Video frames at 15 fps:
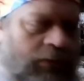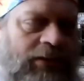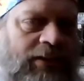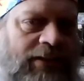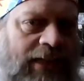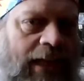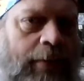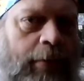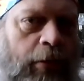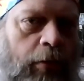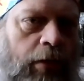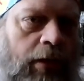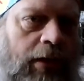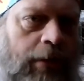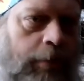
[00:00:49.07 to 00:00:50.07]
was a time I
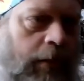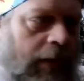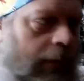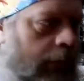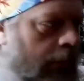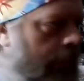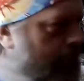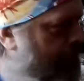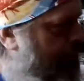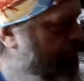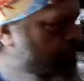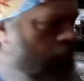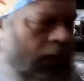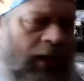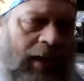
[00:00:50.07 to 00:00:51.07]
wanted to be, but
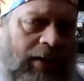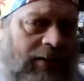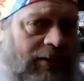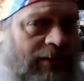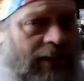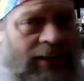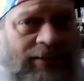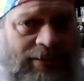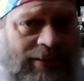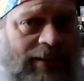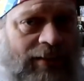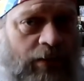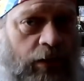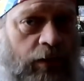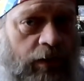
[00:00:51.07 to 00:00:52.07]
I just can't
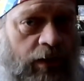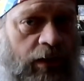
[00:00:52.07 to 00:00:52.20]
stand all the